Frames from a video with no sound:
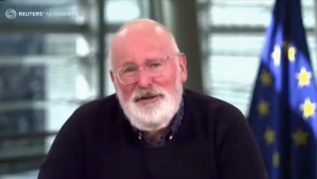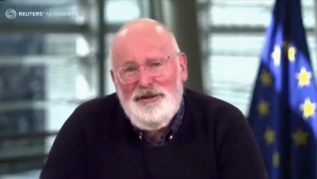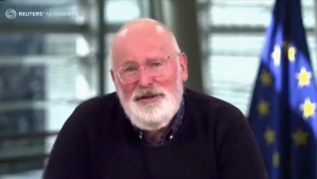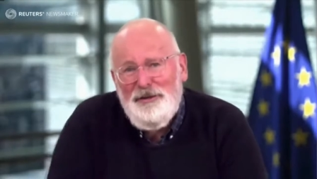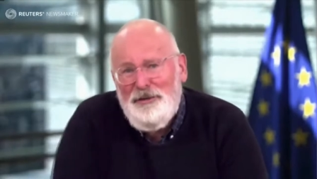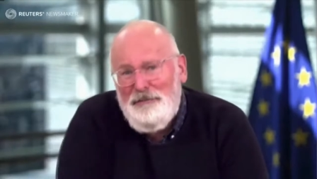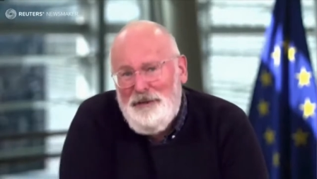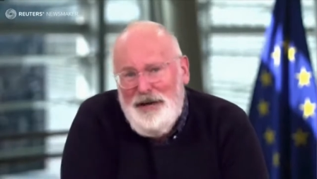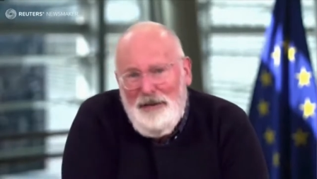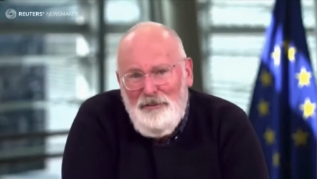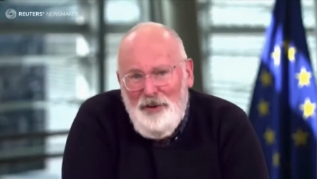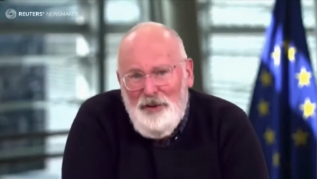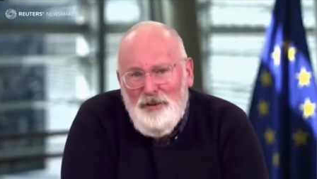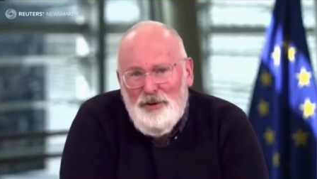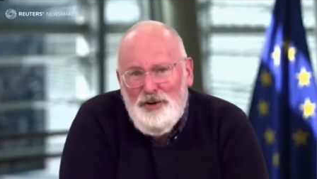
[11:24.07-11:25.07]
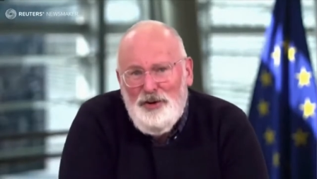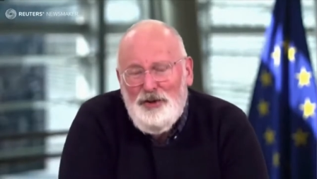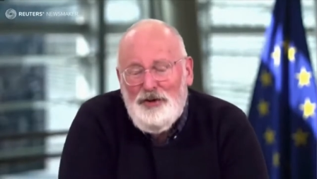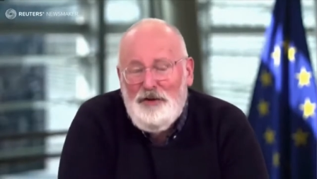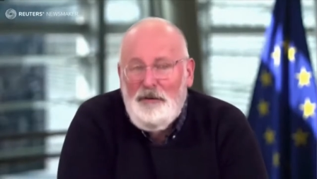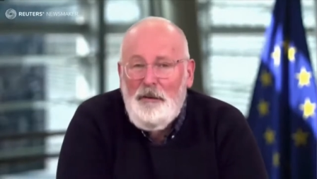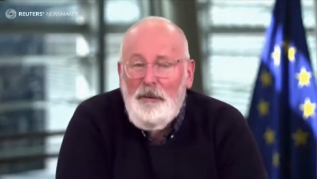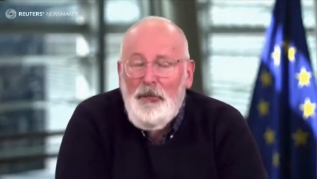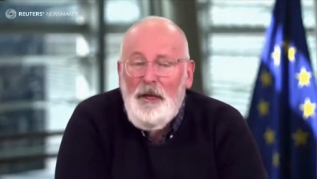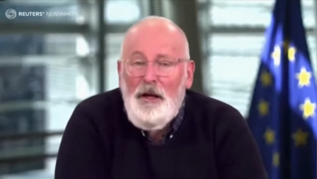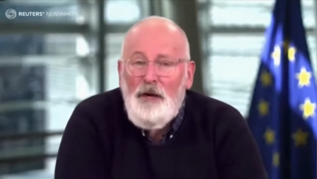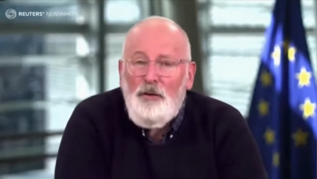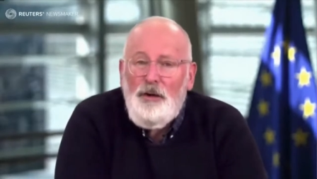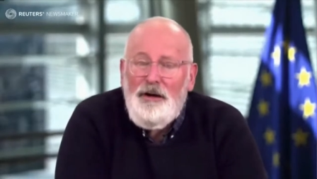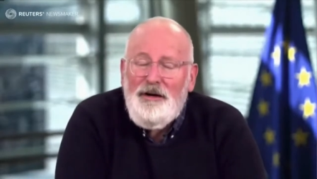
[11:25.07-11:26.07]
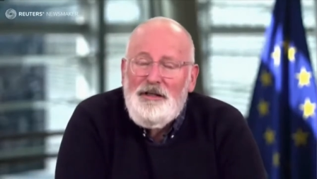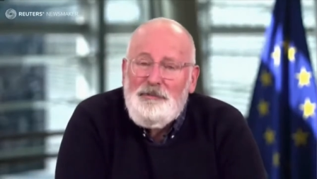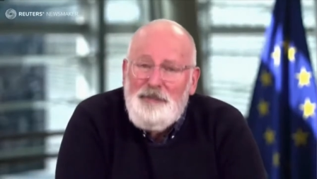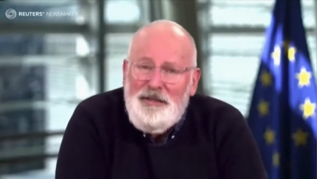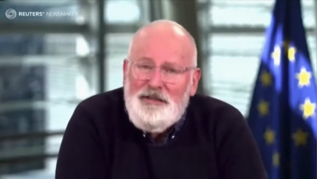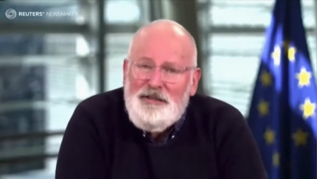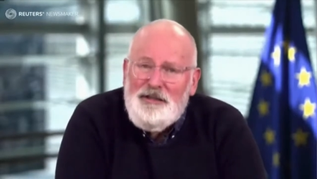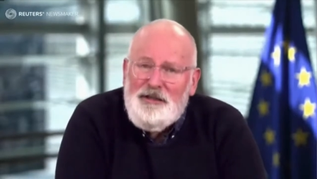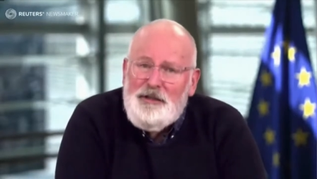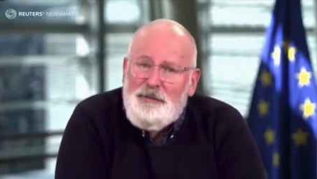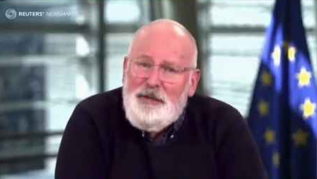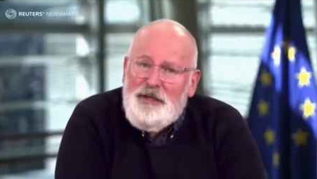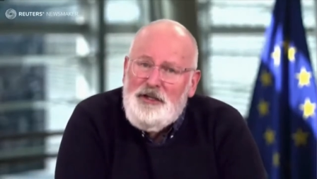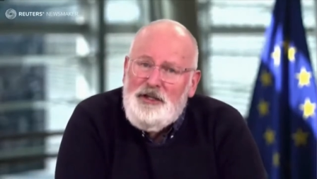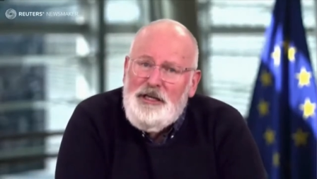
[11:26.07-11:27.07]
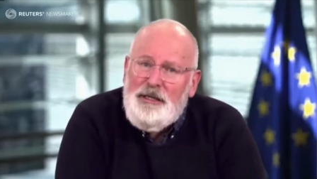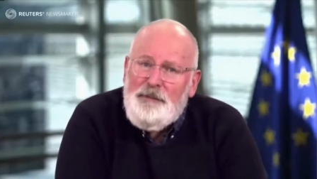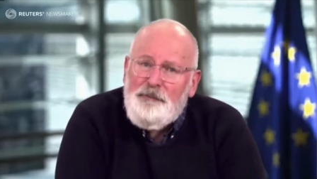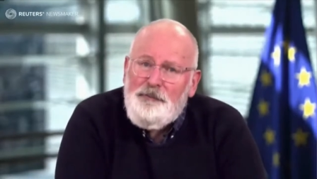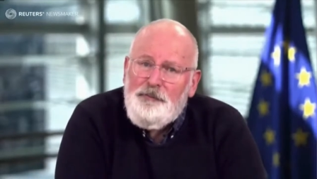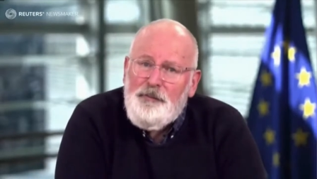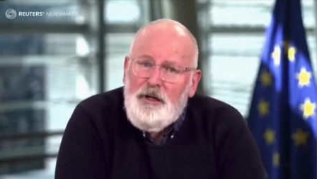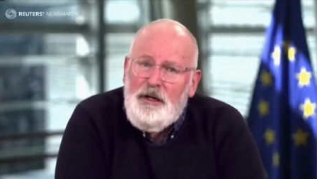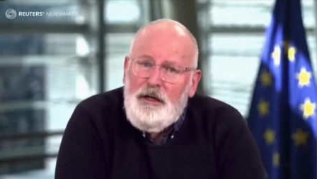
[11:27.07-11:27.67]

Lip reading: So we've become more and more short-term. Whereas business, especially